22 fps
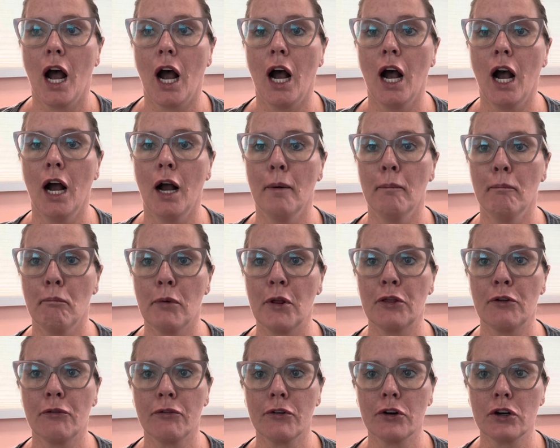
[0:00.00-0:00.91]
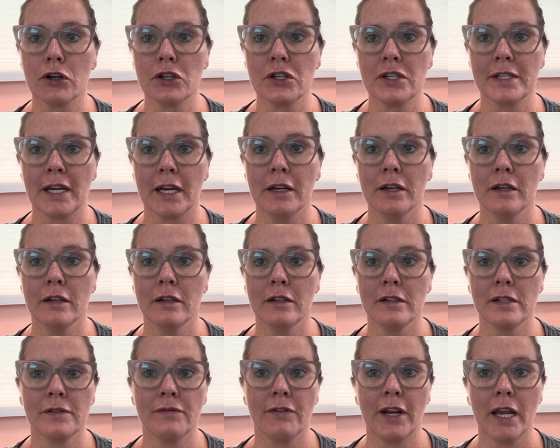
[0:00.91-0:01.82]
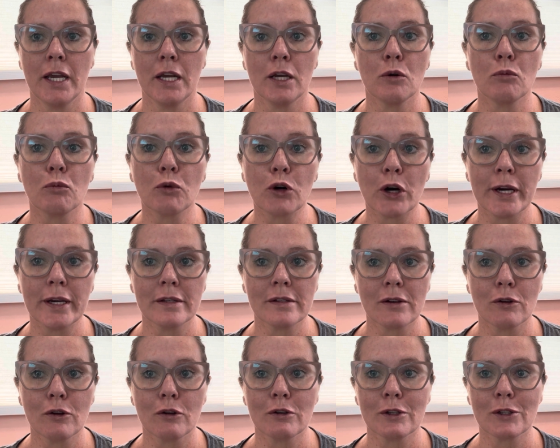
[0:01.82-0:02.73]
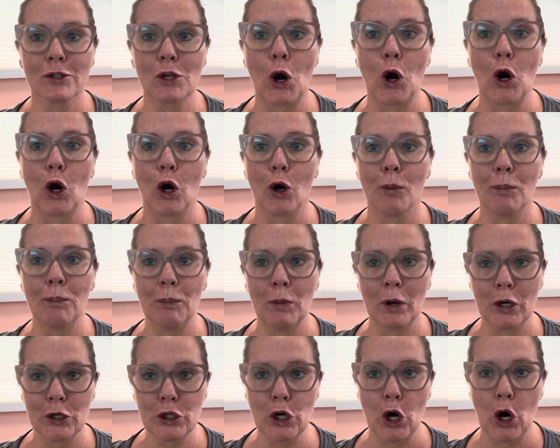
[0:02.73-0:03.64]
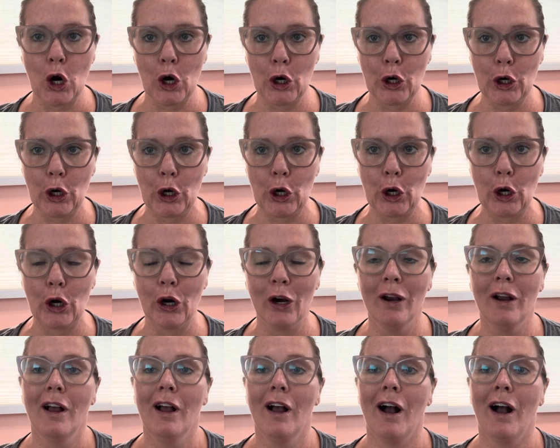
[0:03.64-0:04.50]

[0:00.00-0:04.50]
Um, but the first is VA appraisals are much harder